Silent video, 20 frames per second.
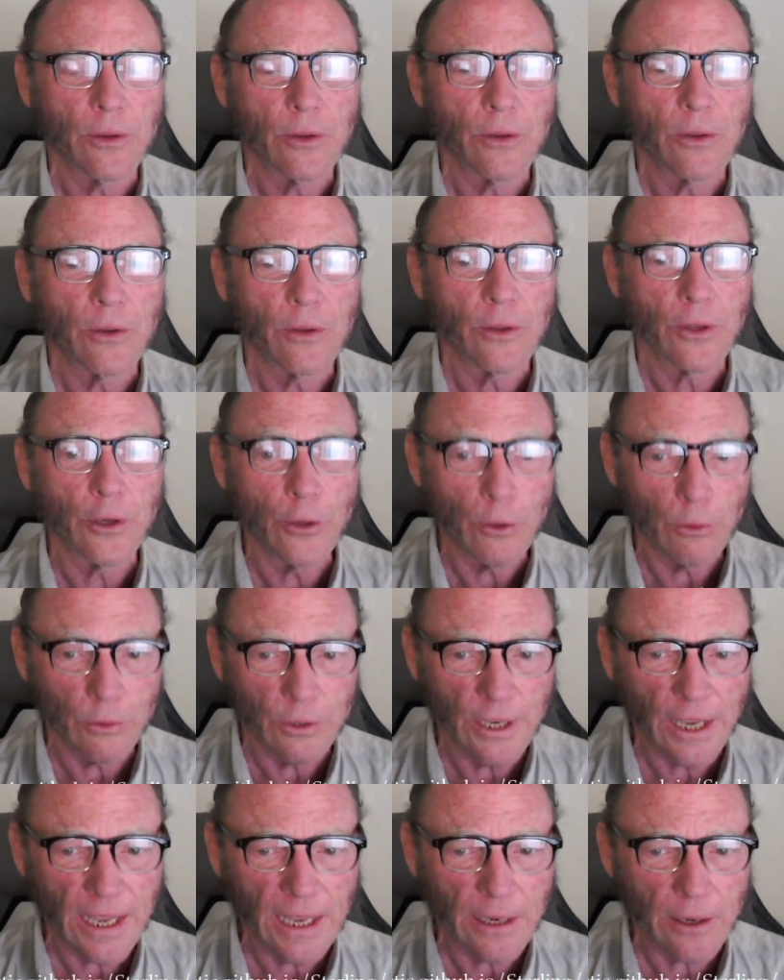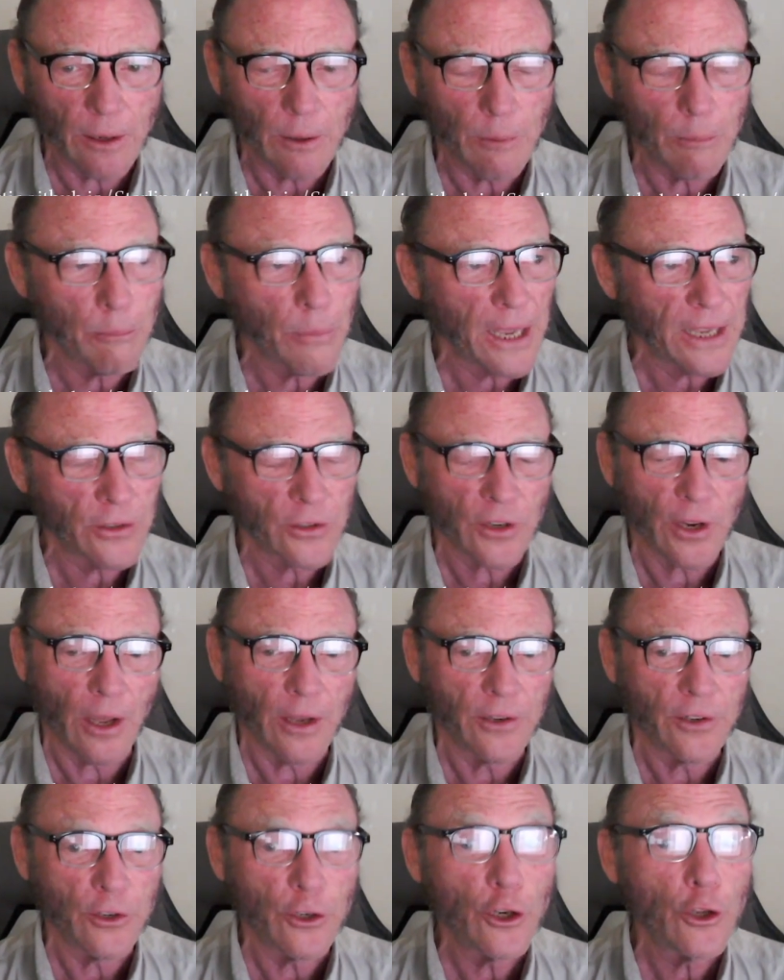the new data based
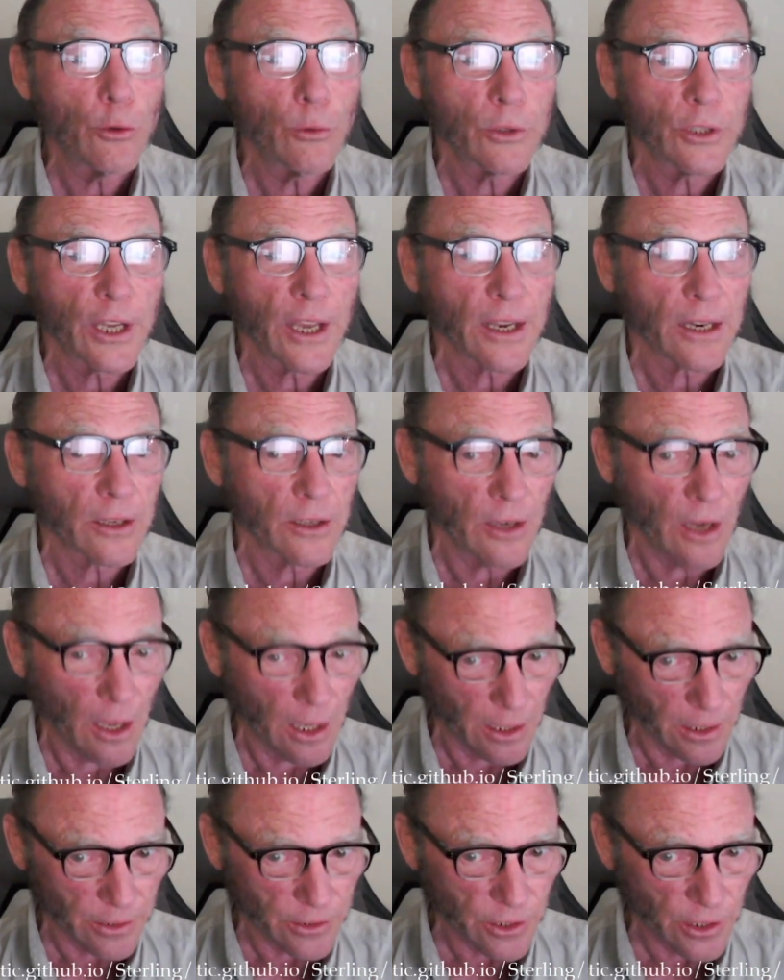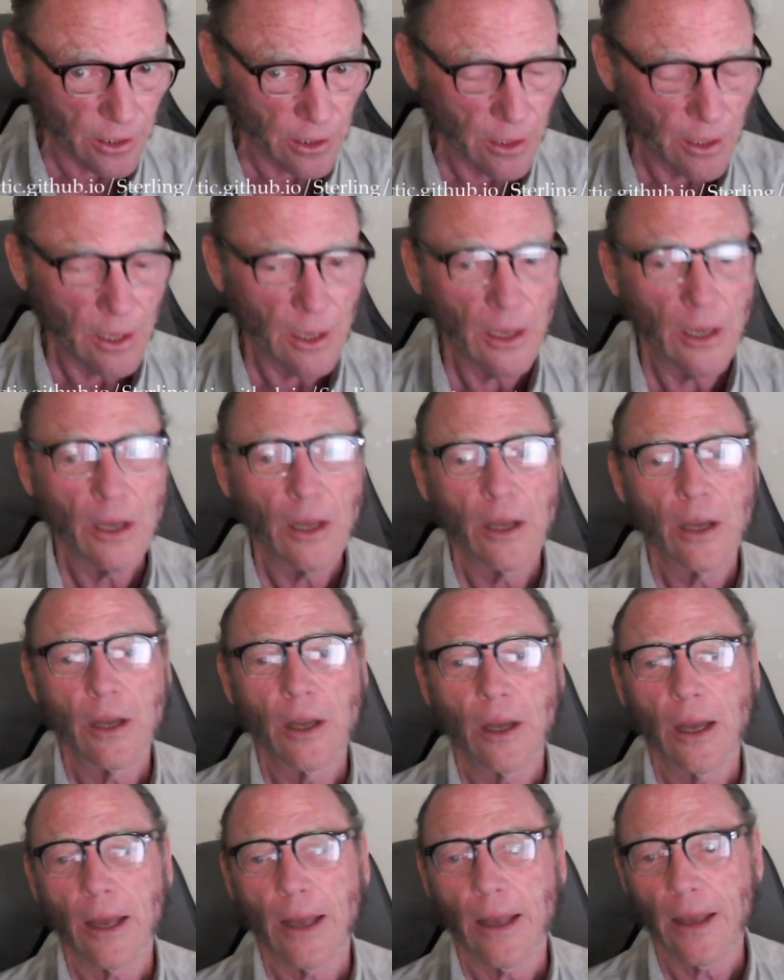on new technology,
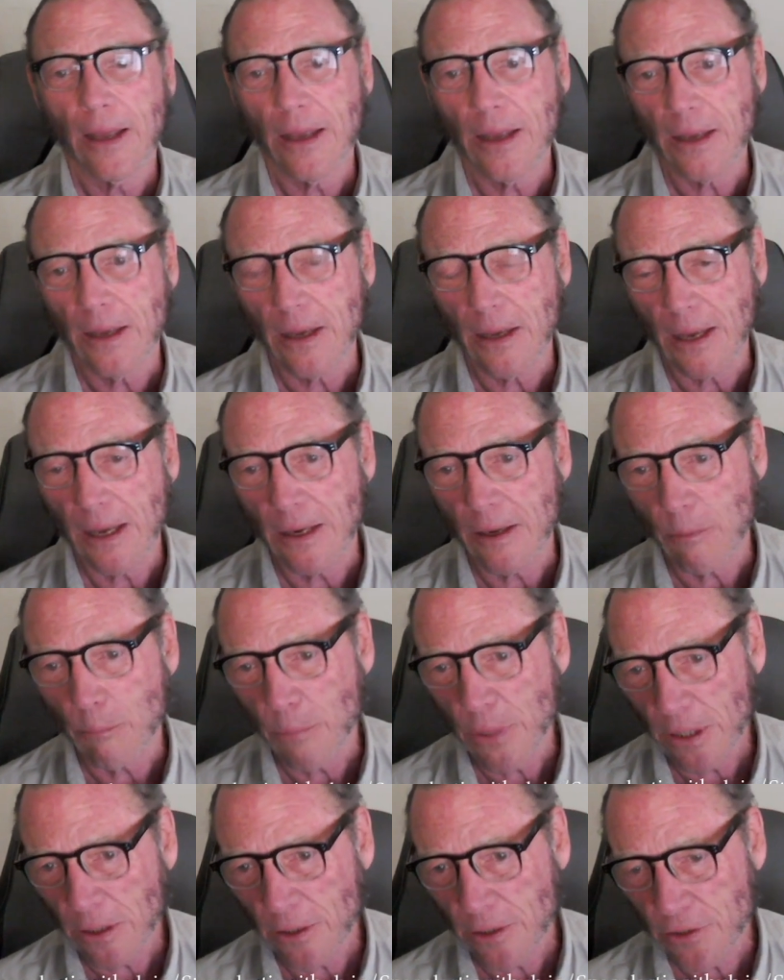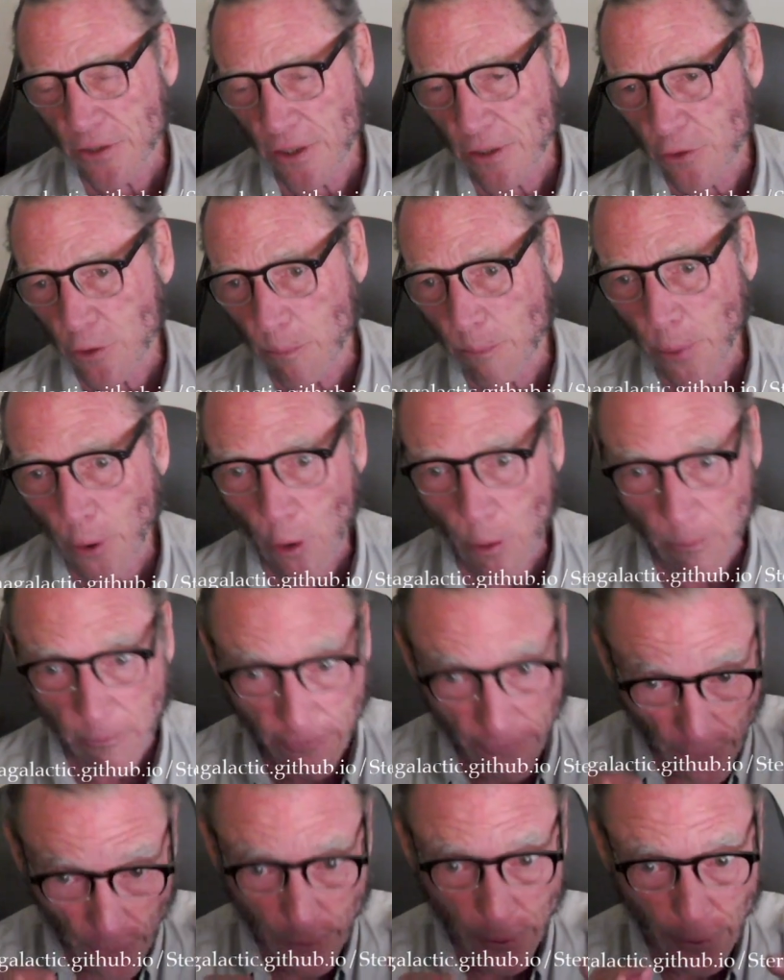an ability to probe
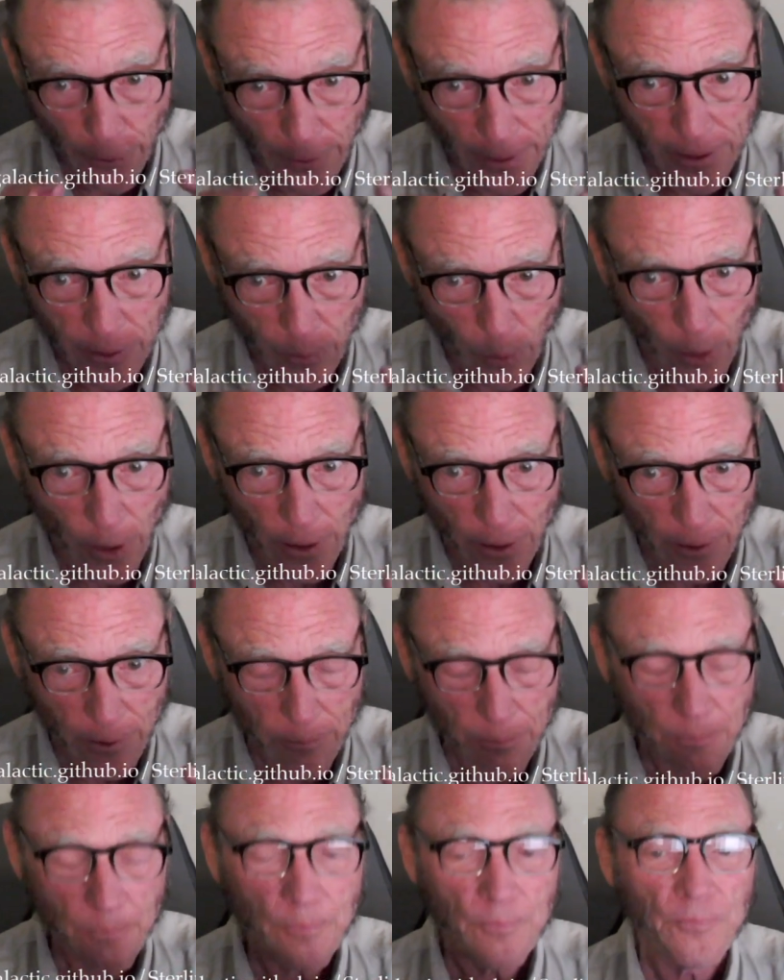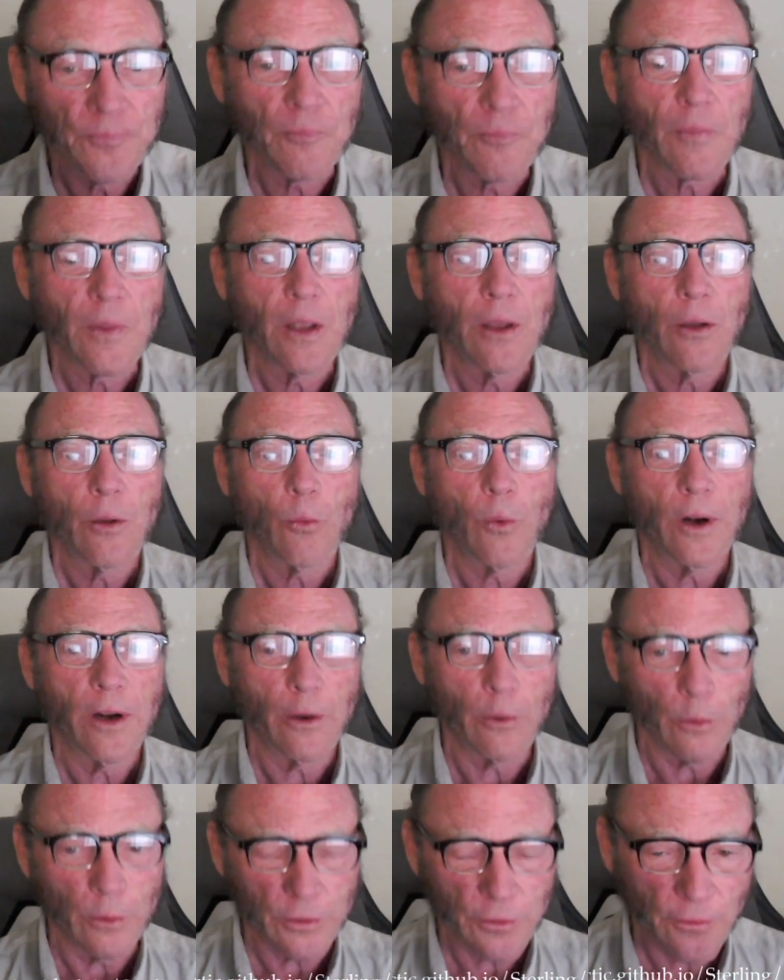further inward, where
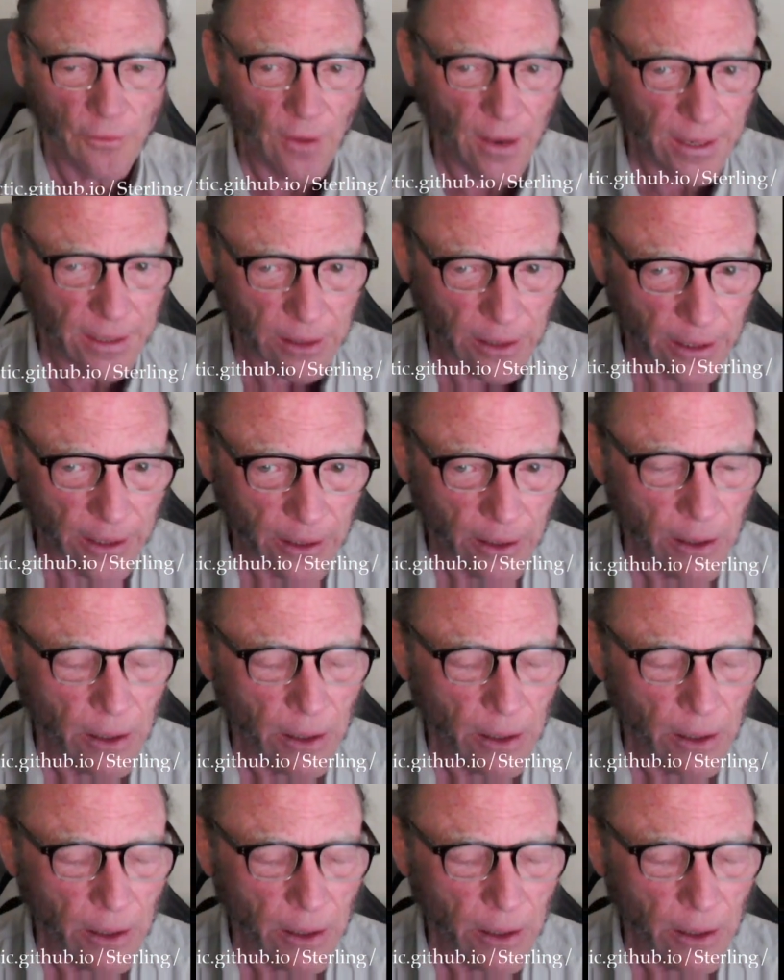it was finally